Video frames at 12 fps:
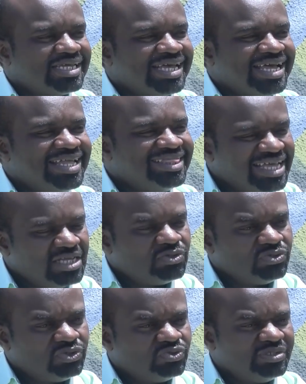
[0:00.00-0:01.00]

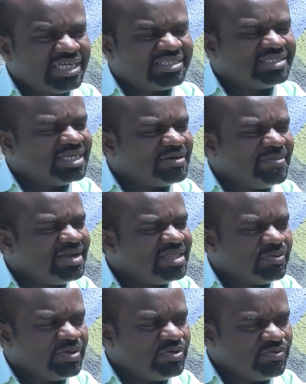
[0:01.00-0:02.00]
entitled to just take money the
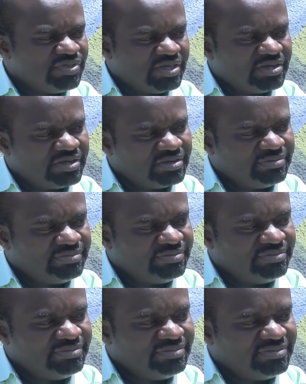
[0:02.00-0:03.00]
way you think.
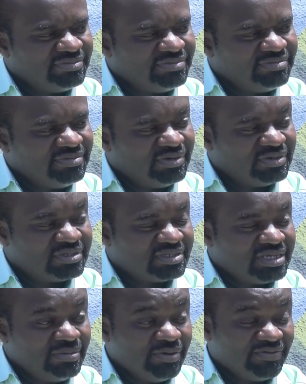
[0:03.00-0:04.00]
Because
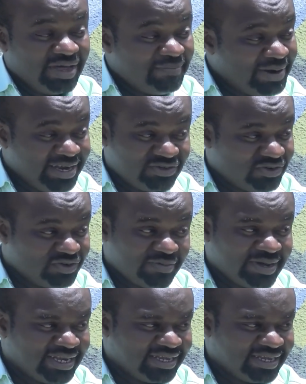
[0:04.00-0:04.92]
some of that money is not your money.